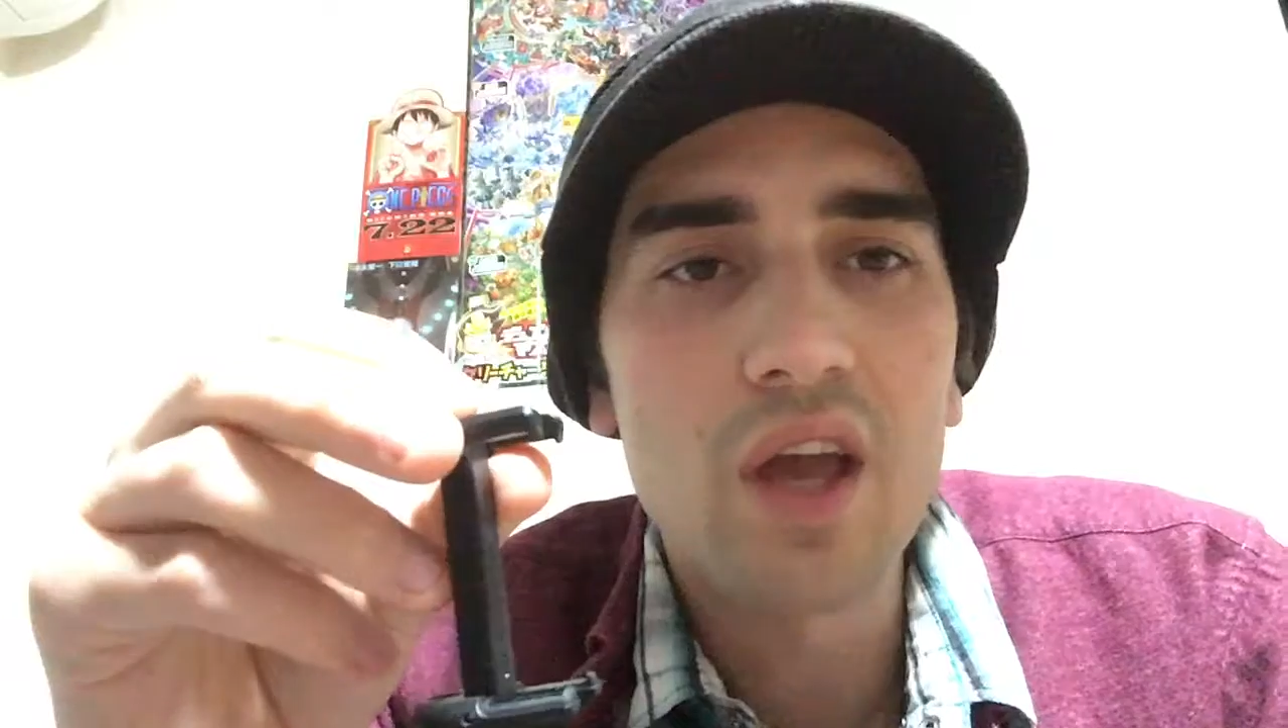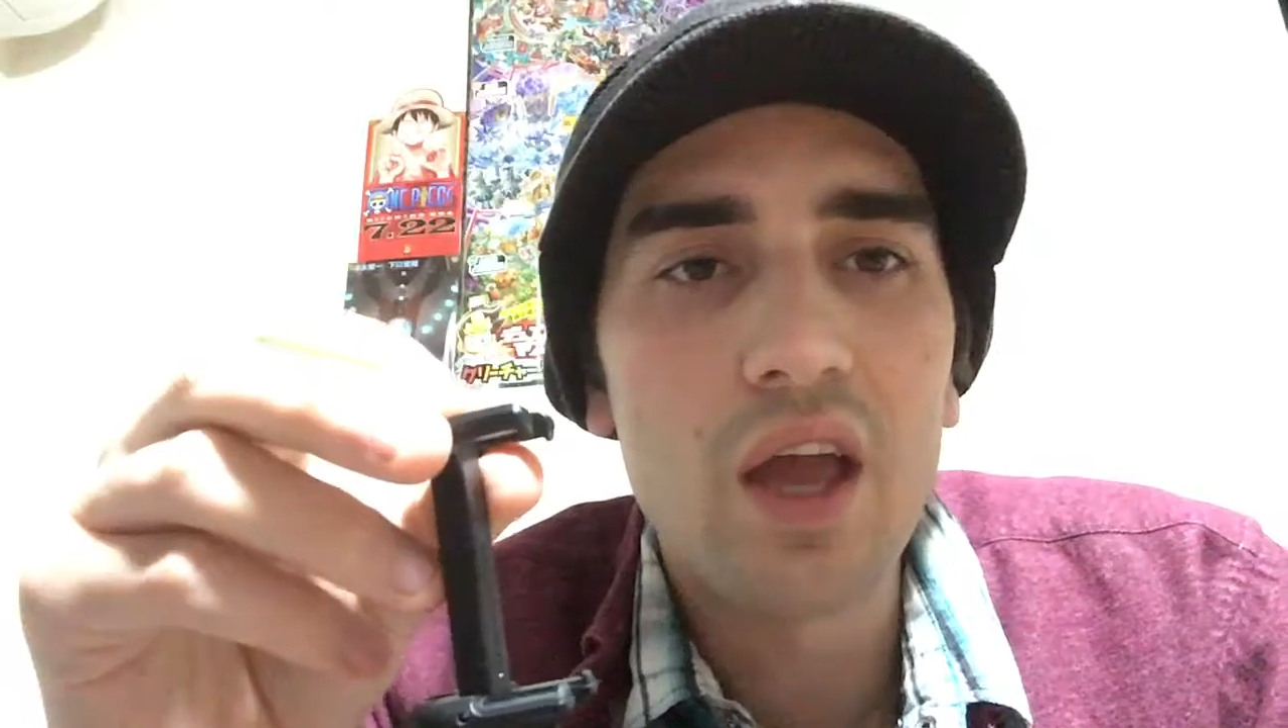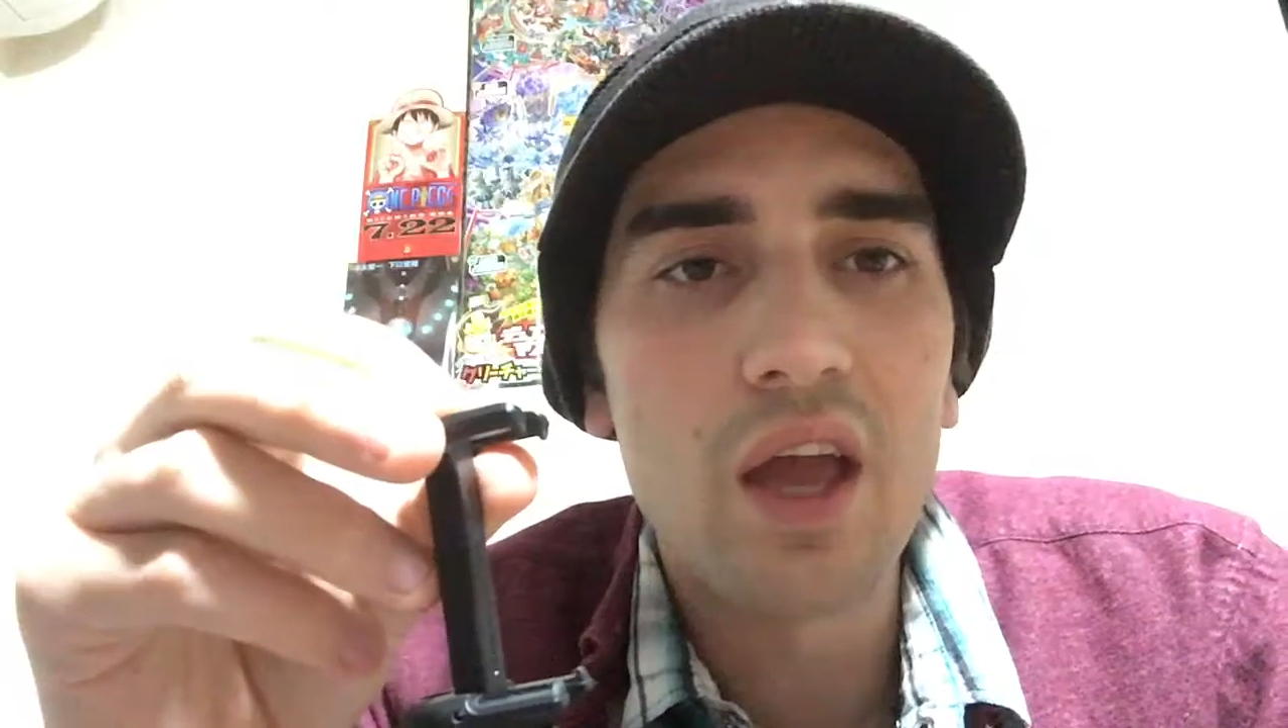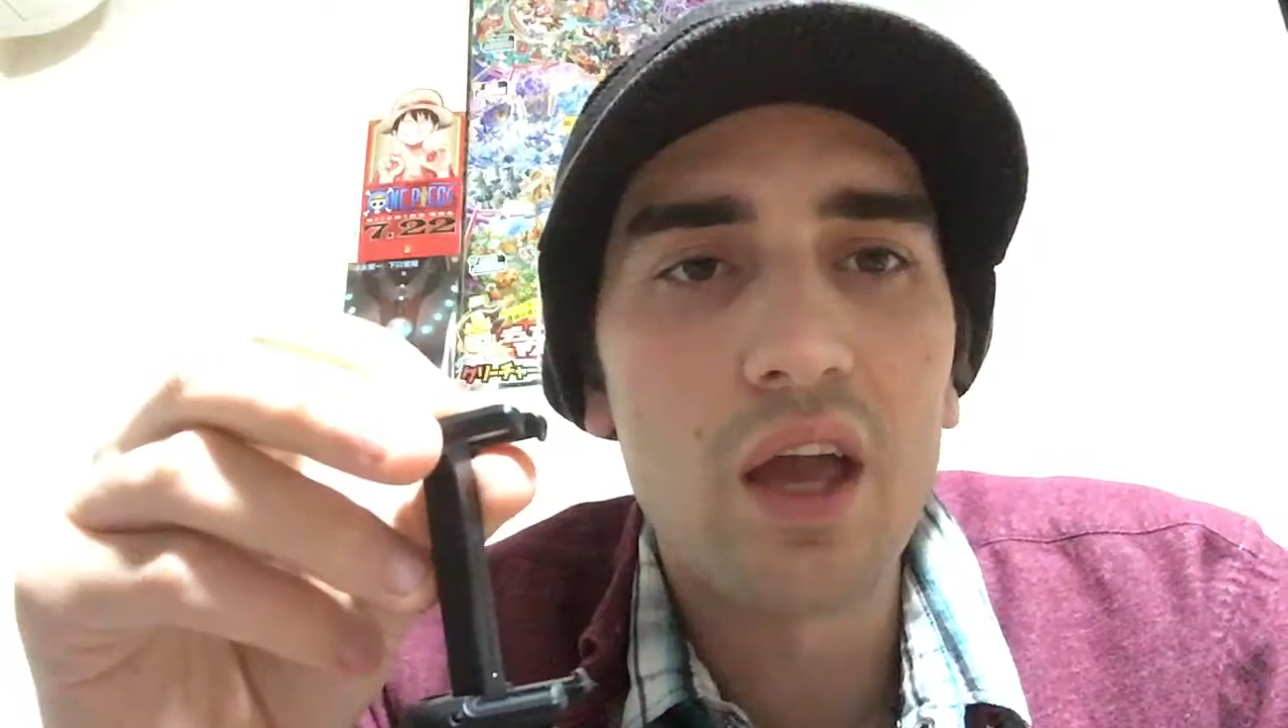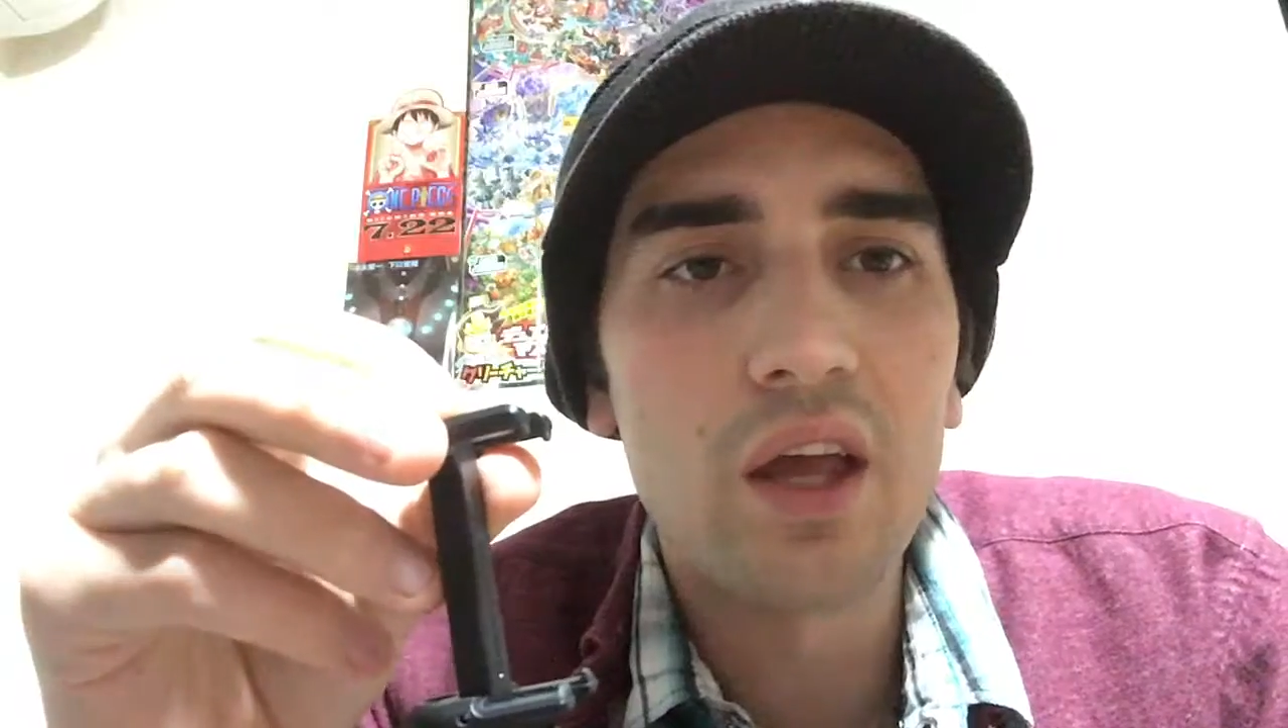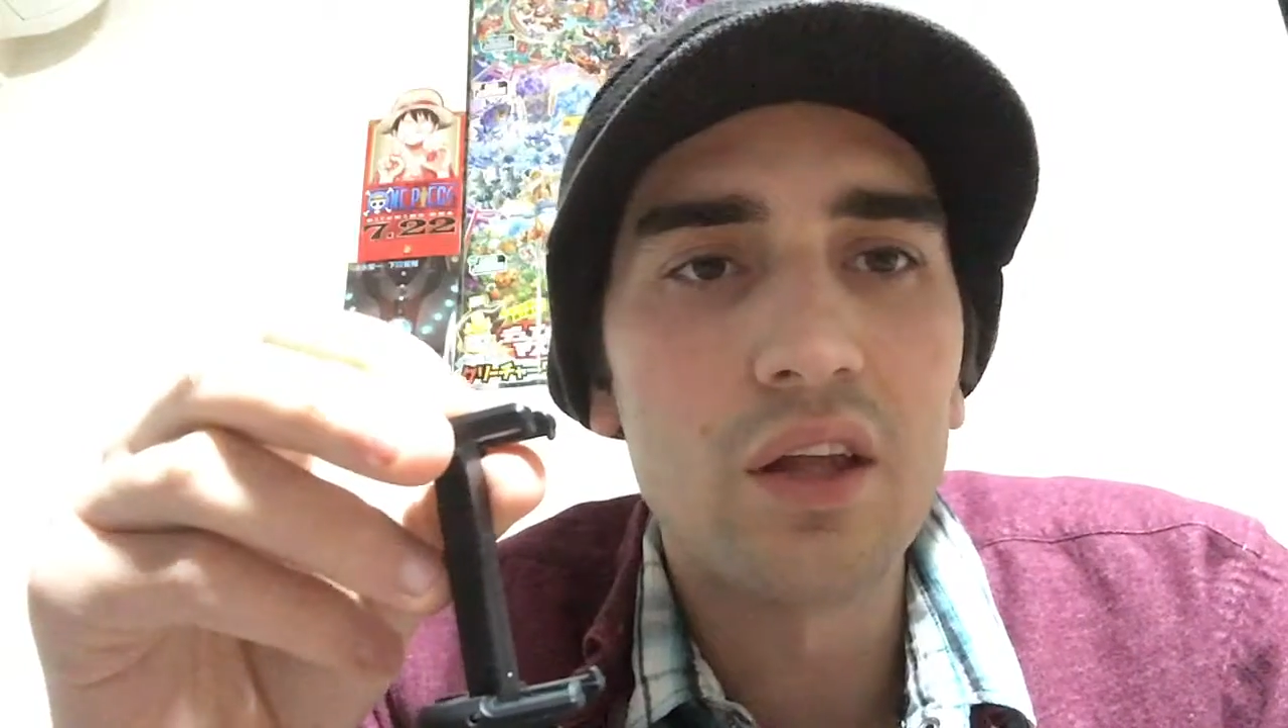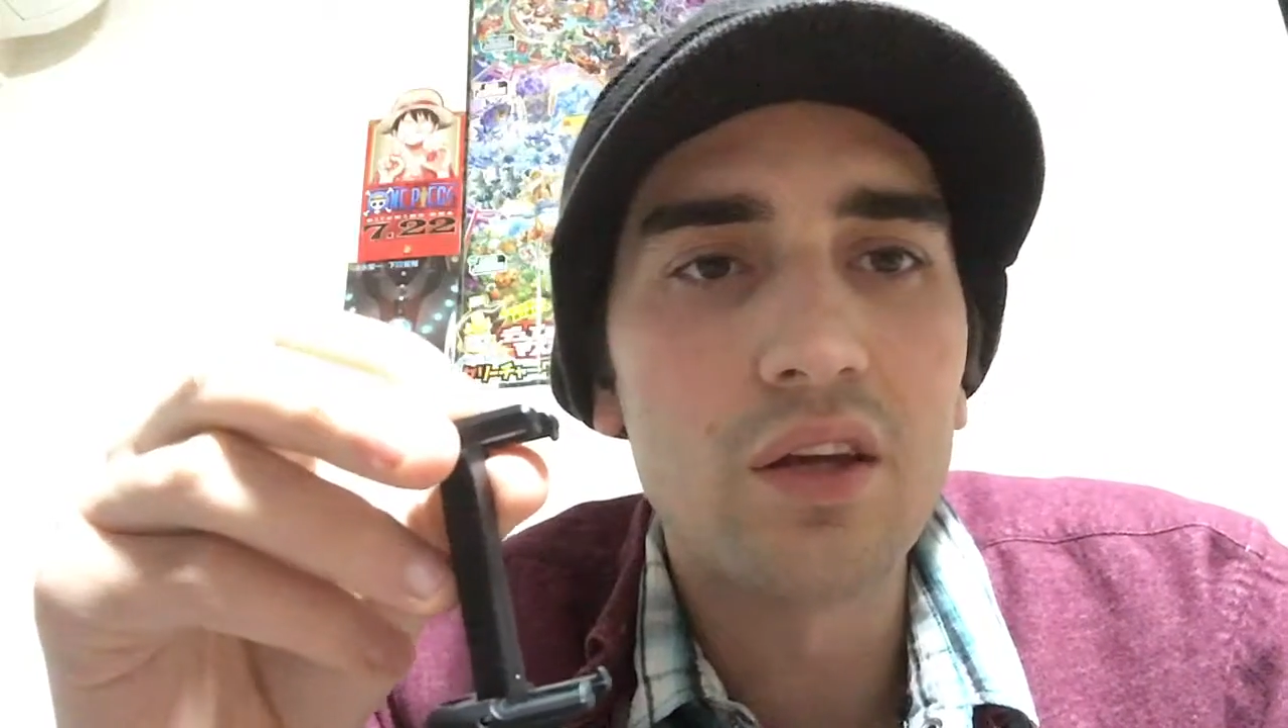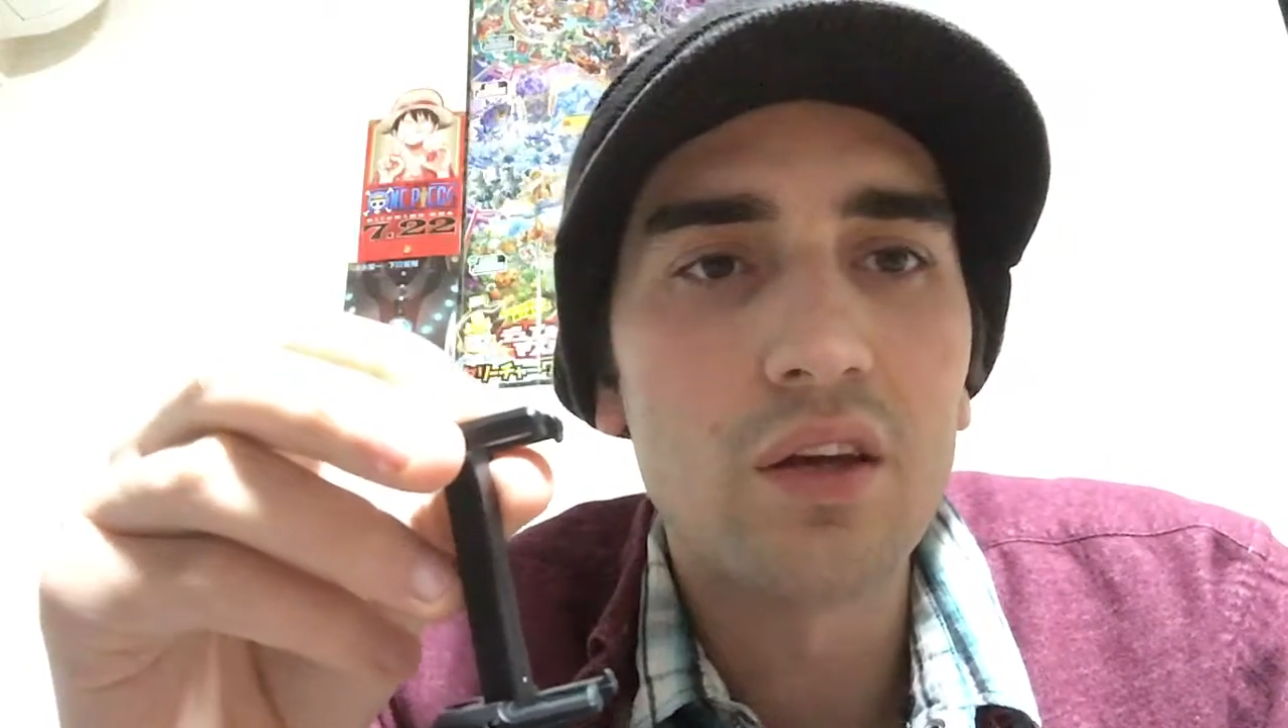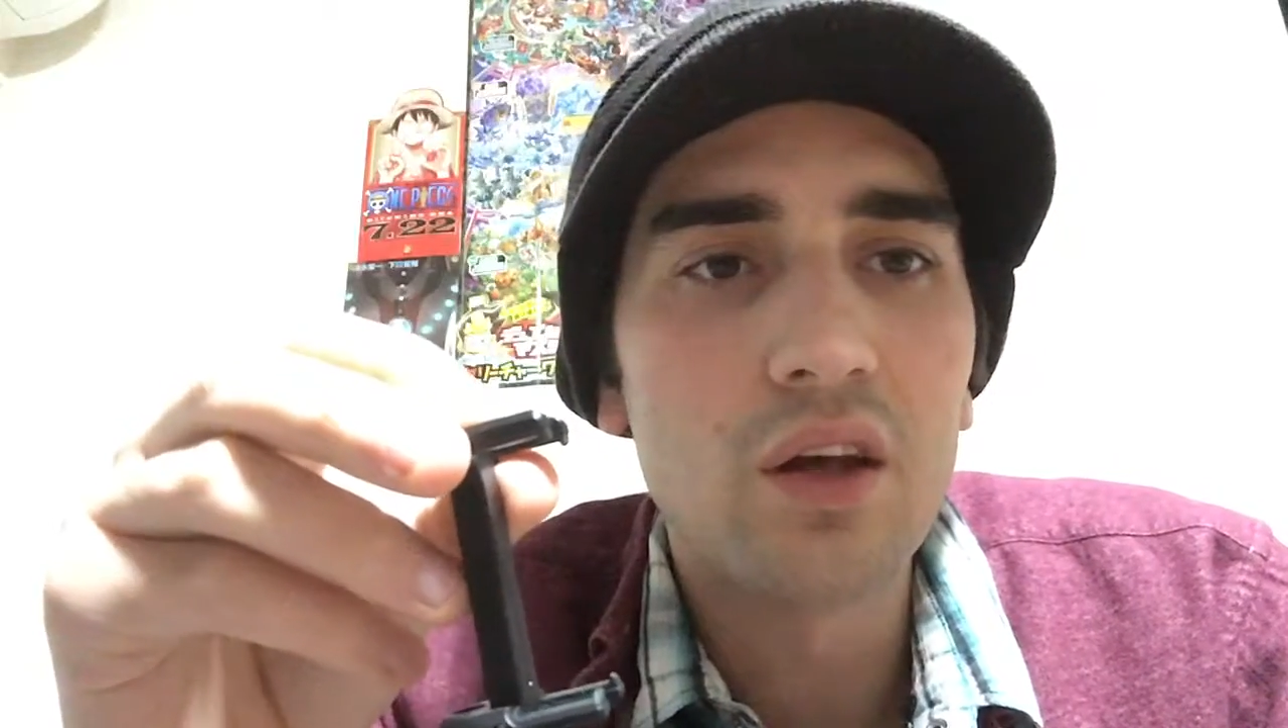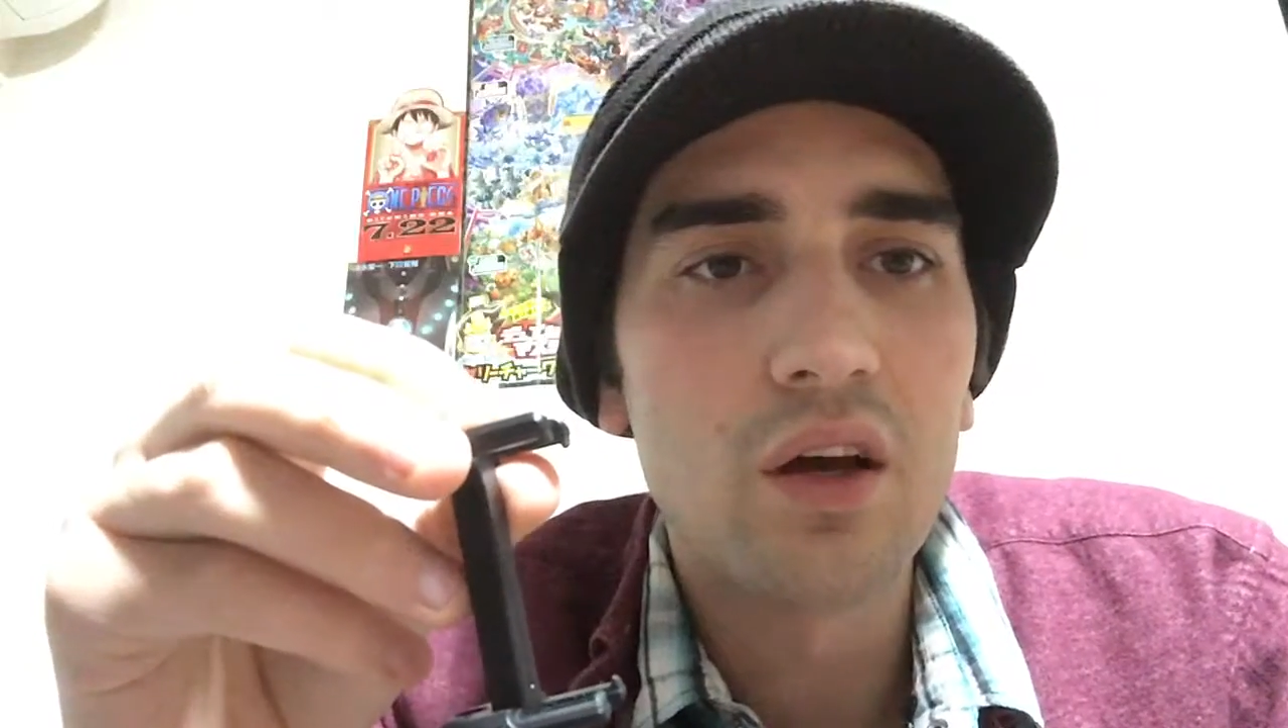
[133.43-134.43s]

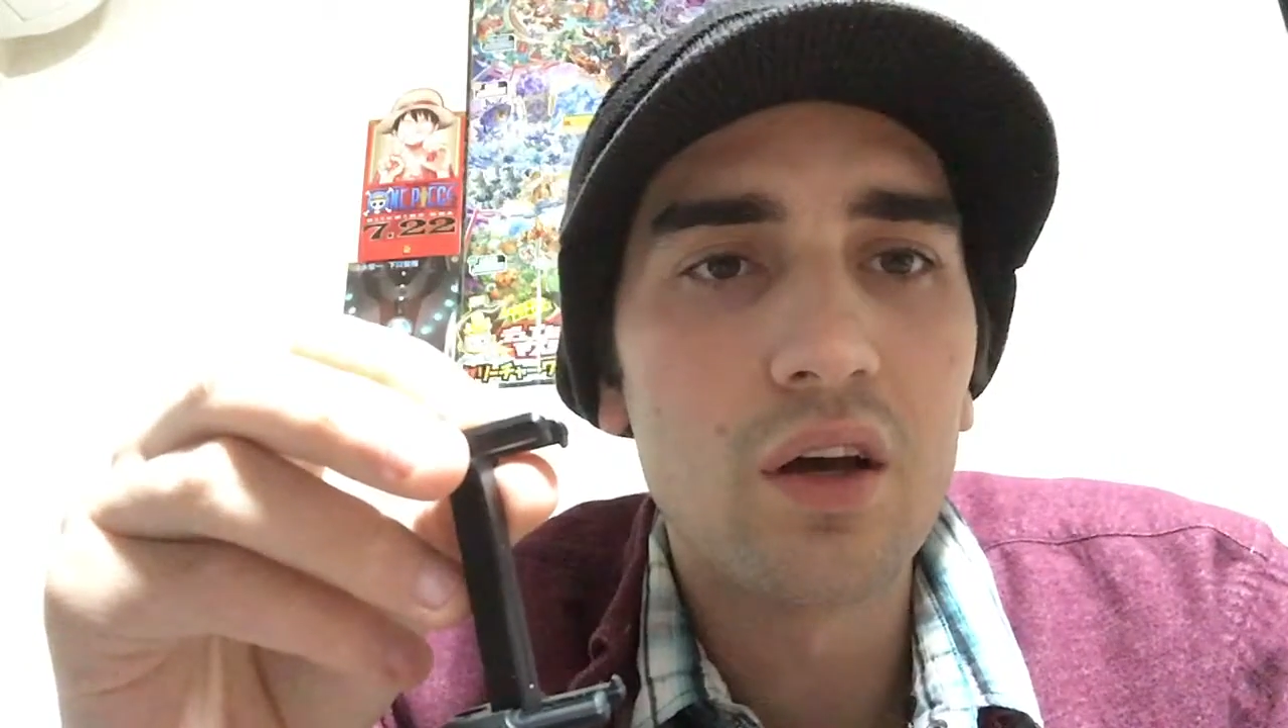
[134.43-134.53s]
and